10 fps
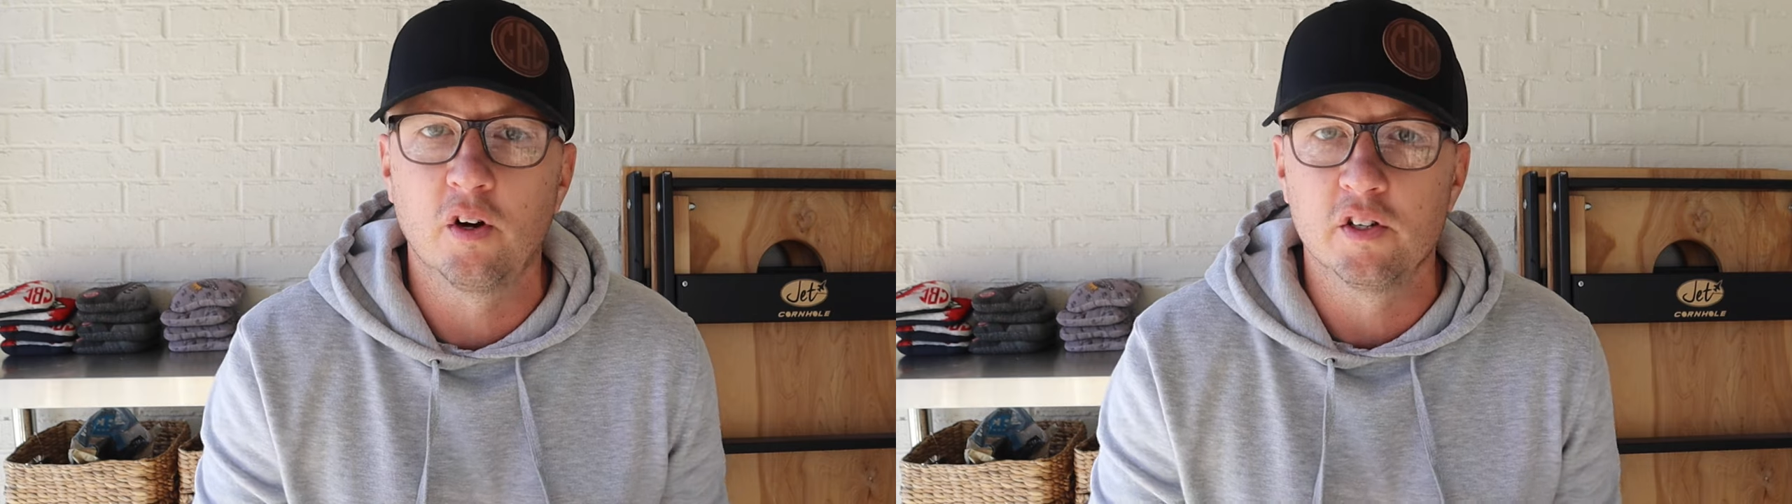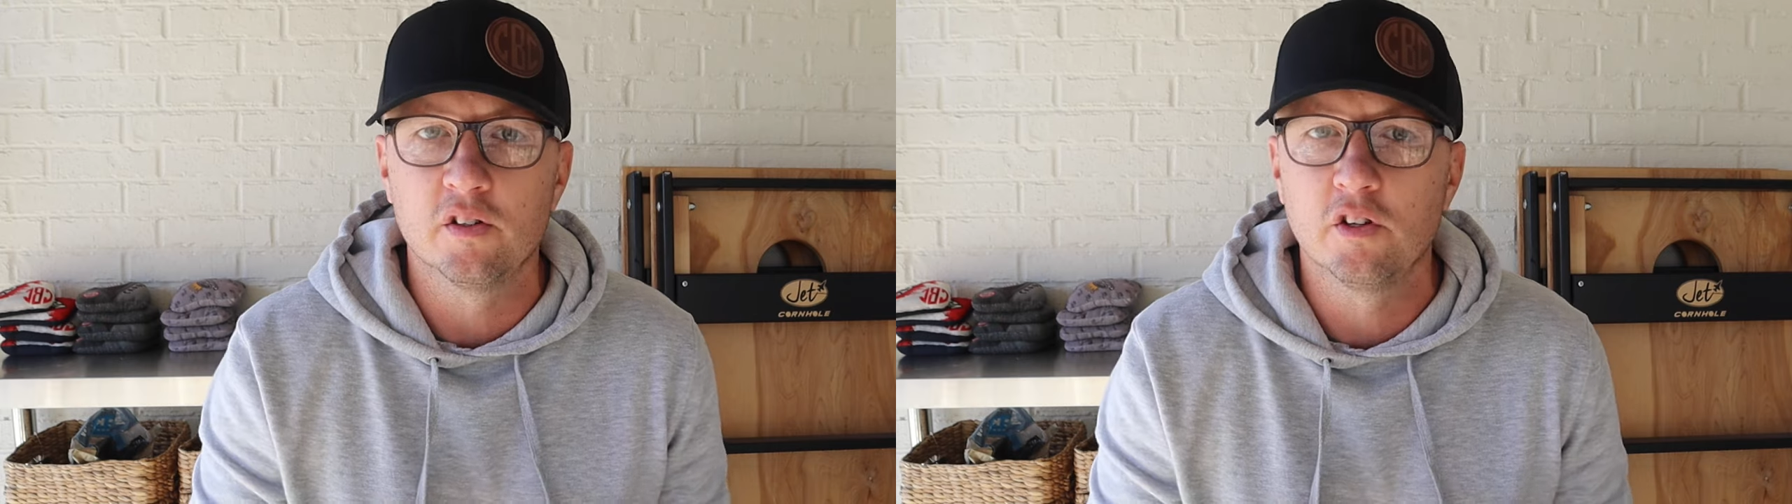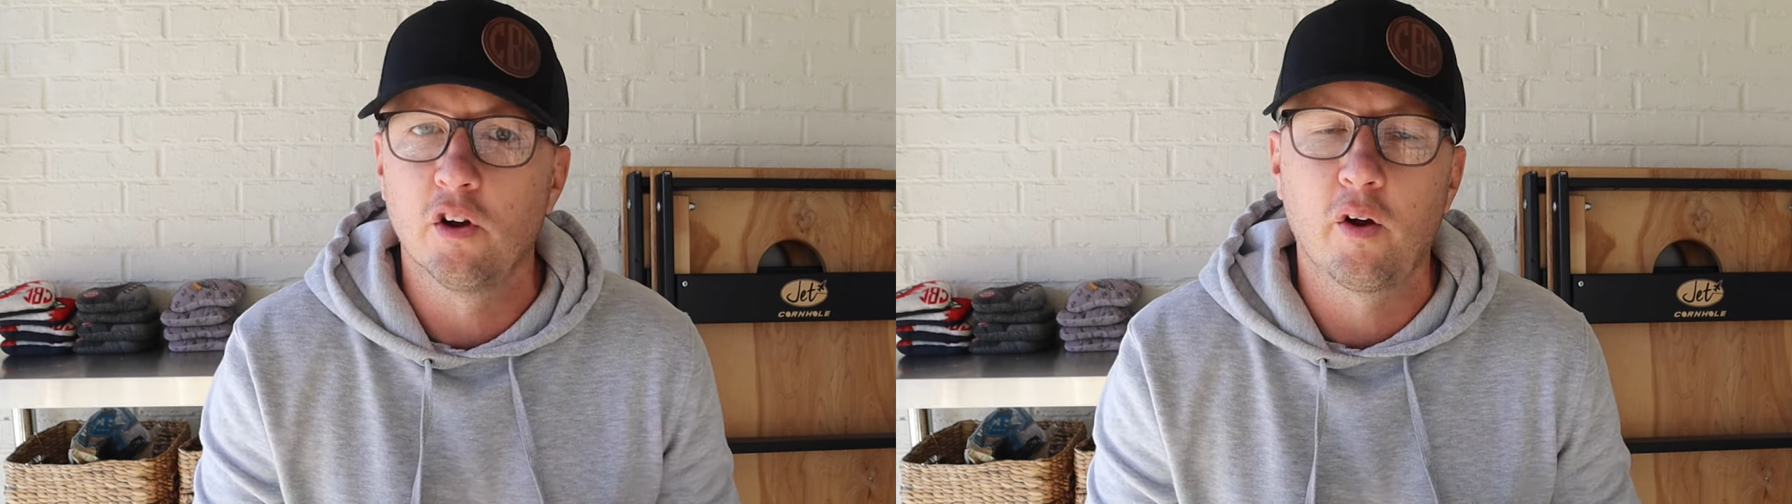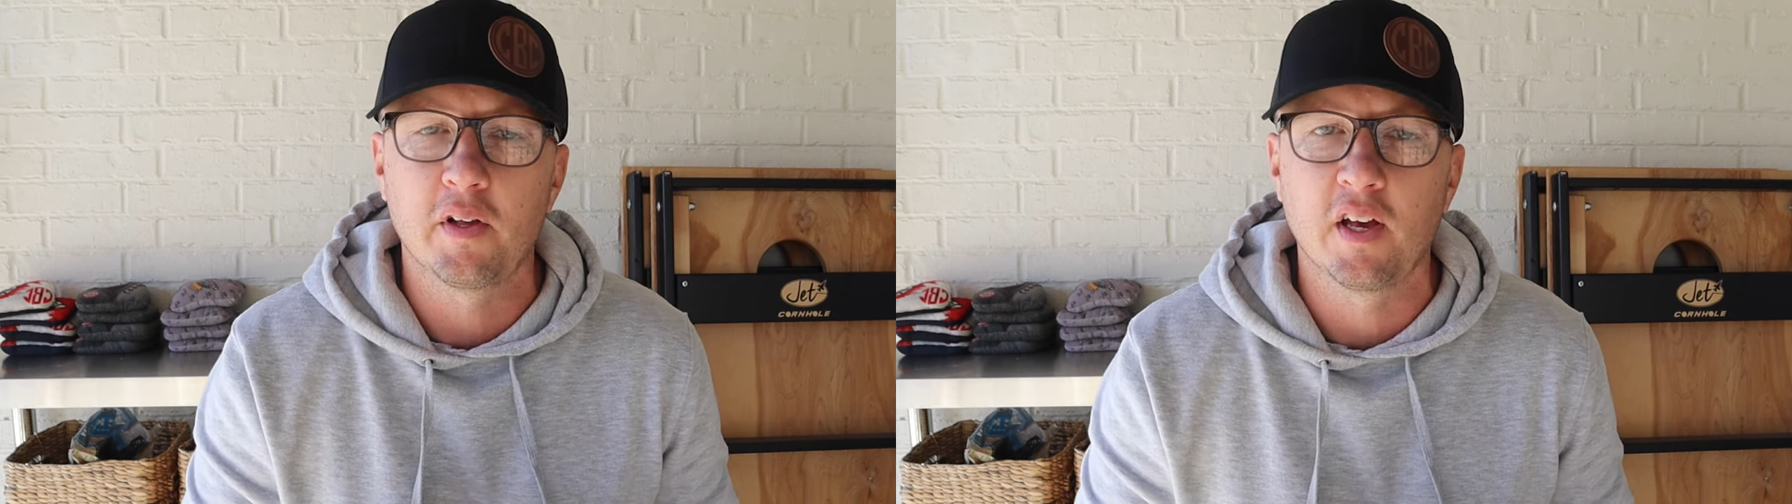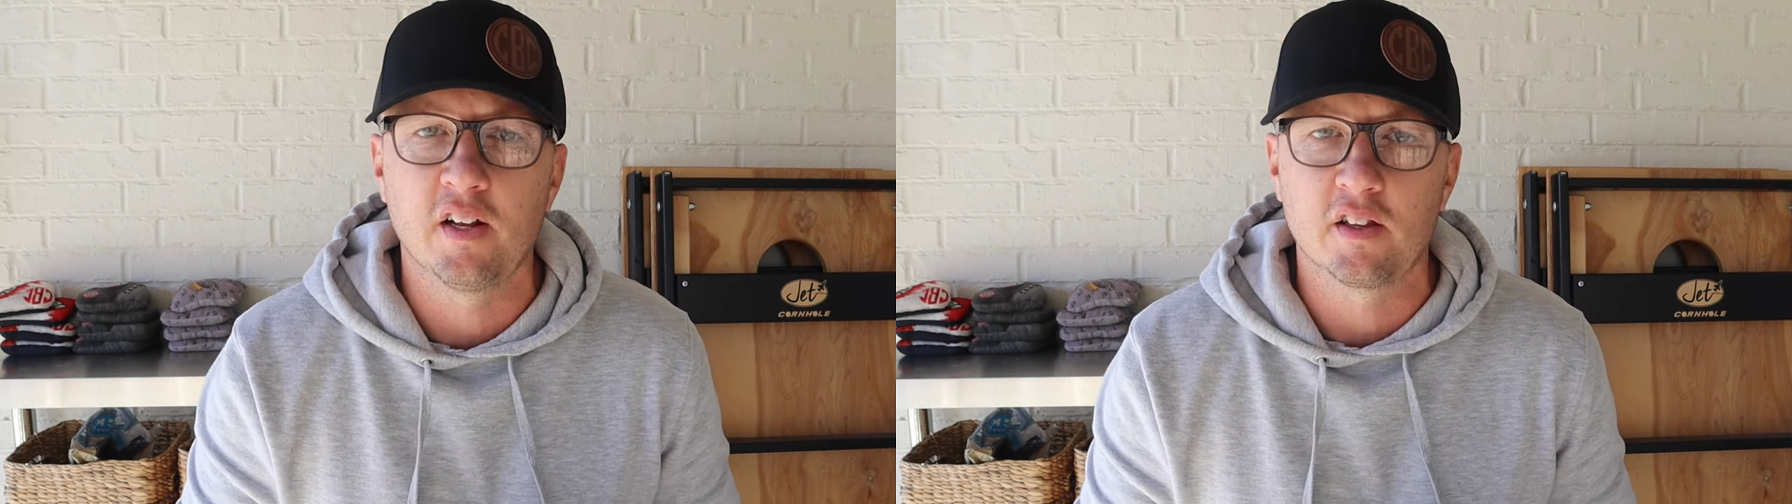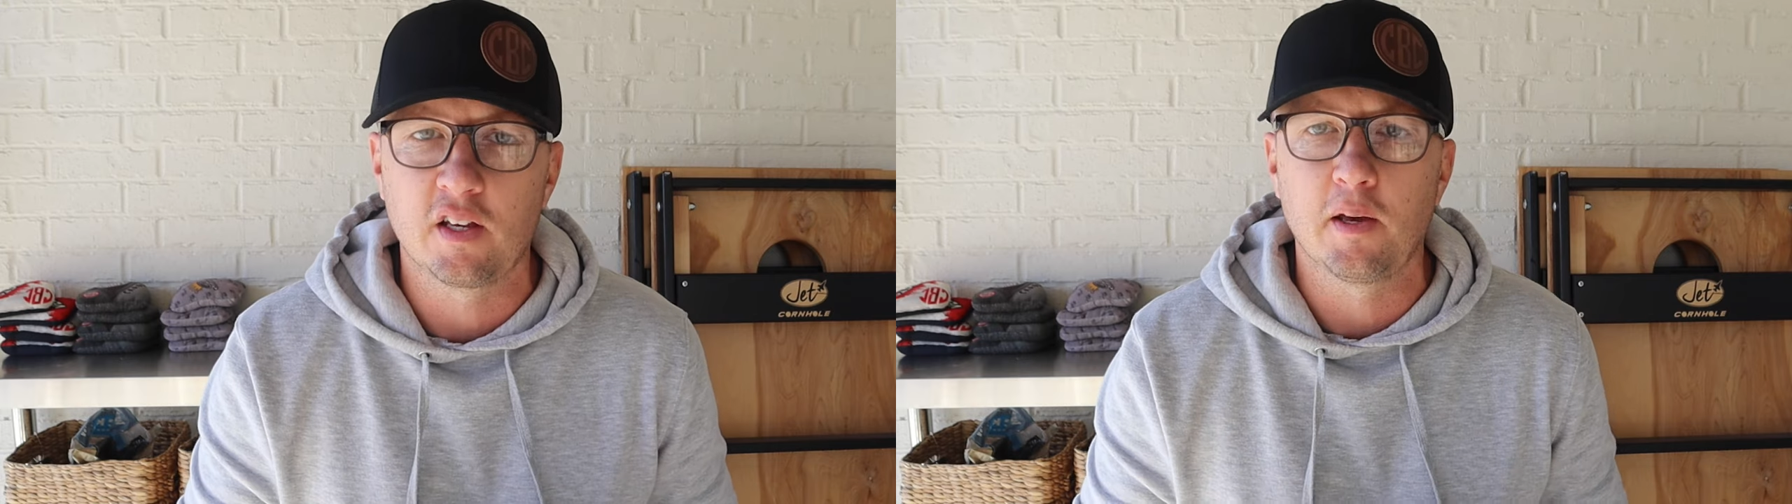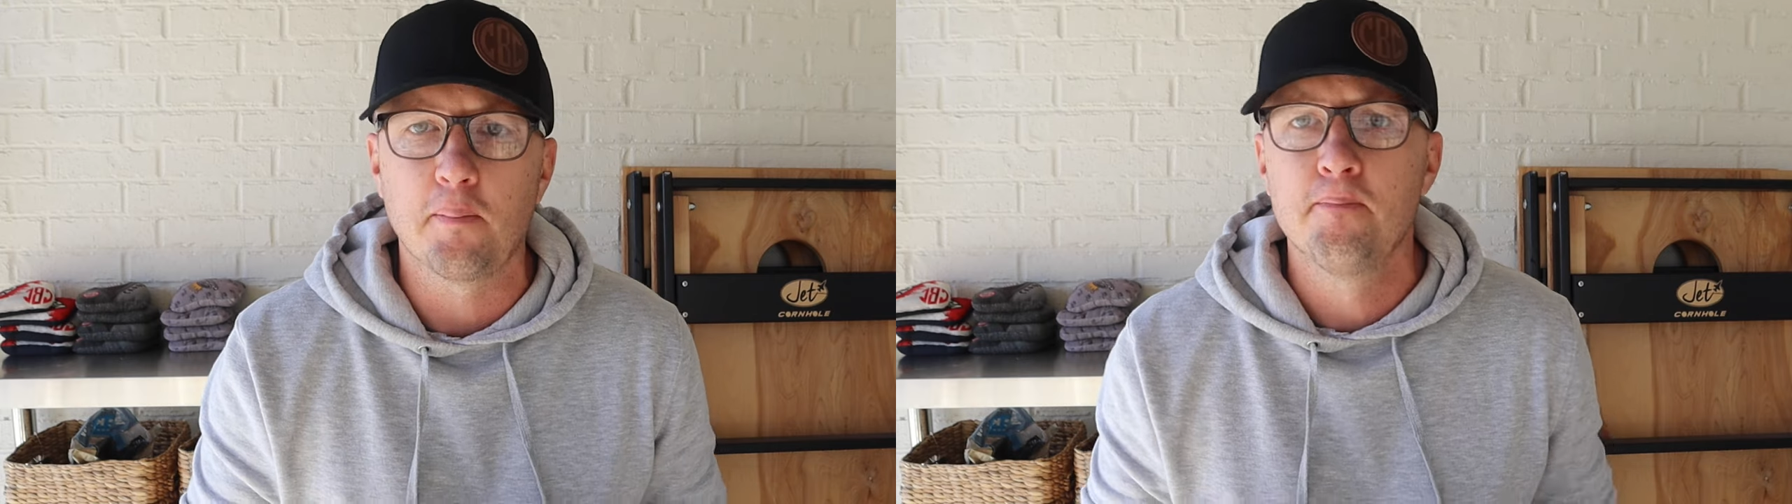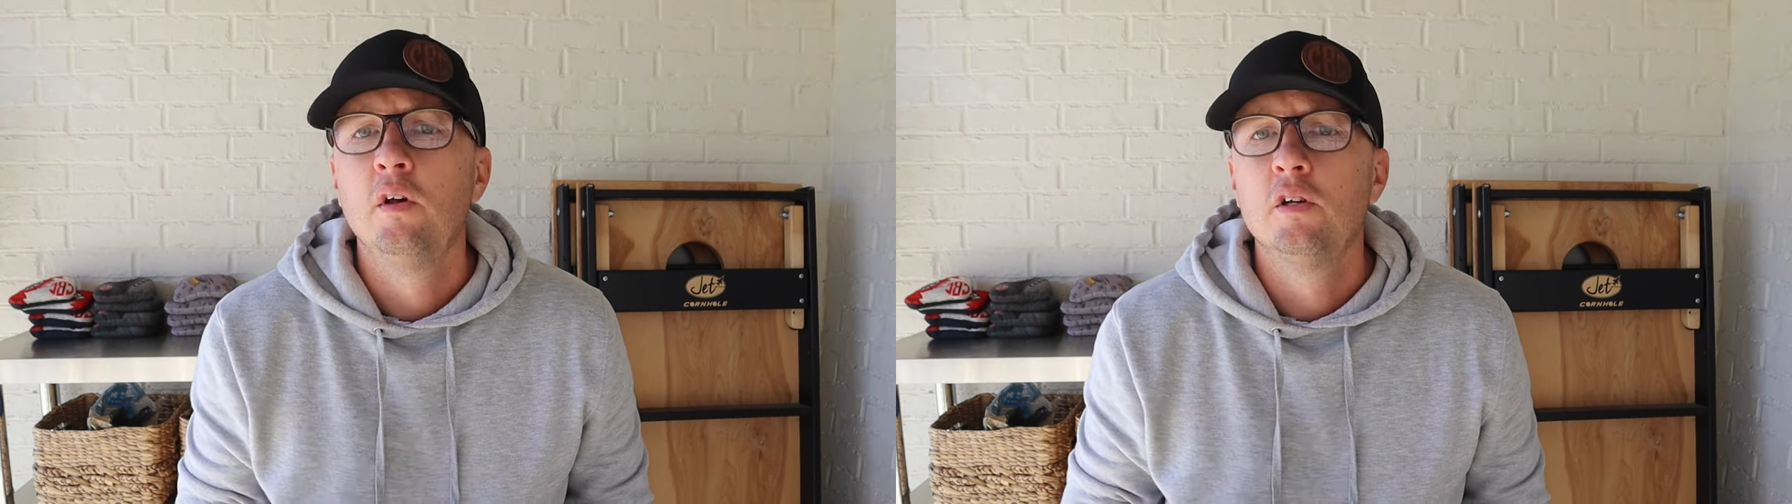you're already ahead of the game.